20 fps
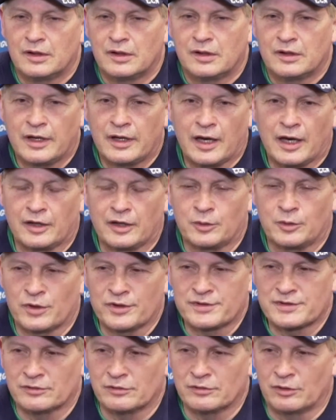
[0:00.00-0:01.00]
Yeah, it
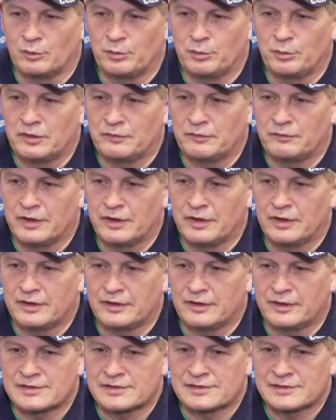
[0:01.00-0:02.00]
was a little bit of a
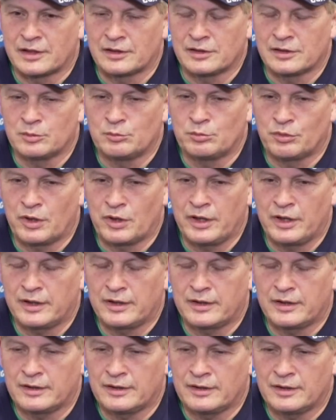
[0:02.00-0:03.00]
extended
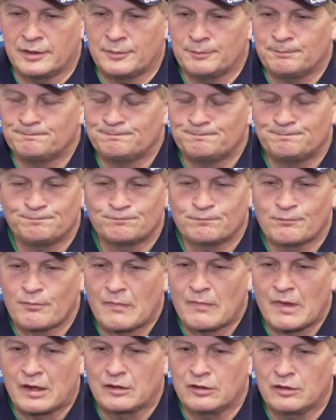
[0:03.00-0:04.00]
break. Um,
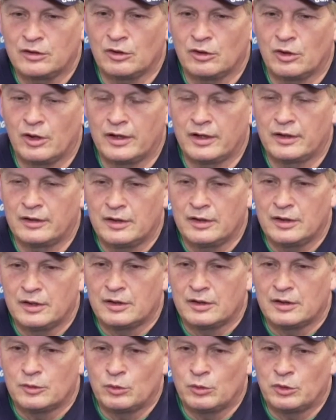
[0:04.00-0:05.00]
you know, I
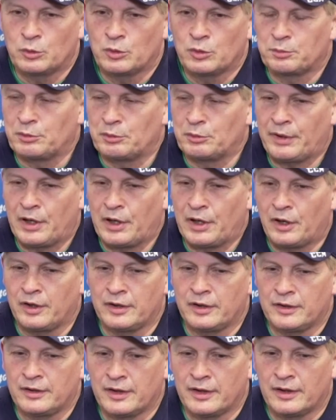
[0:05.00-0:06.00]
we were
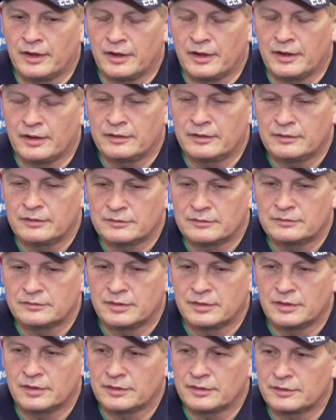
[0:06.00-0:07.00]
preparing uh,
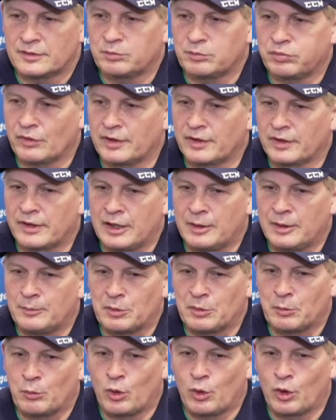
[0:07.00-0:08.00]
to to play a game
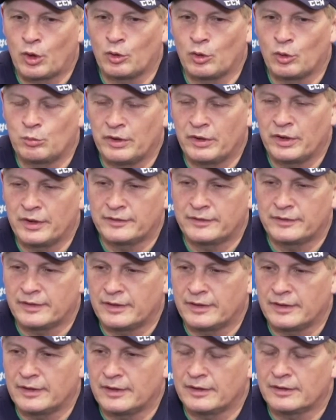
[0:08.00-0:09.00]
tomorrow, but
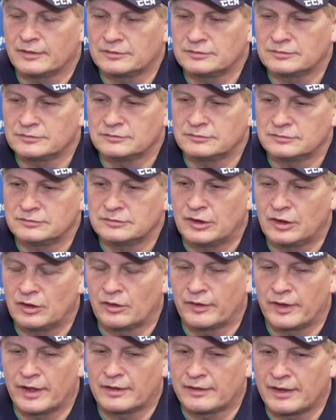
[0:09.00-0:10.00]
uh, you
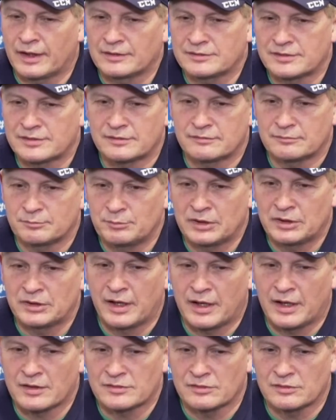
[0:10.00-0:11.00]
know that that's been
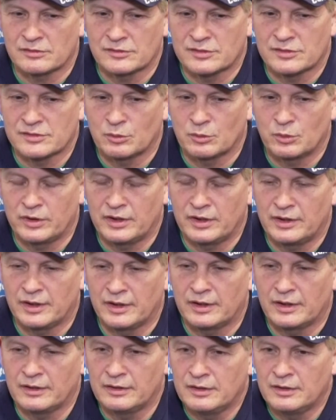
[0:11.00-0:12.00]
canceled. So we uh,